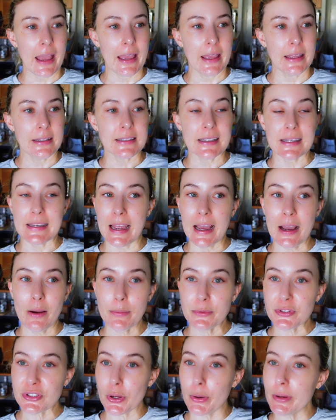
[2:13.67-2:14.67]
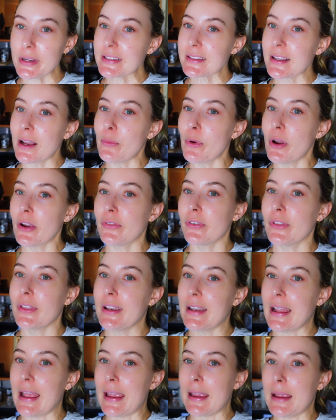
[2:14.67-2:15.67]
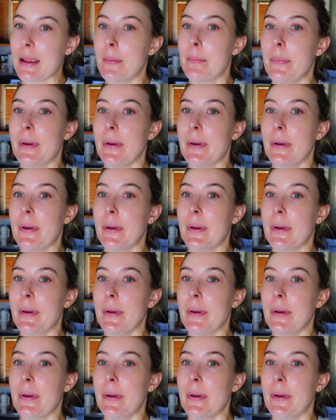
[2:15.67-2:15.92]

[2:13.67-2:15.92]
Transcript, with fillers: And now I'm just going to start work for the day.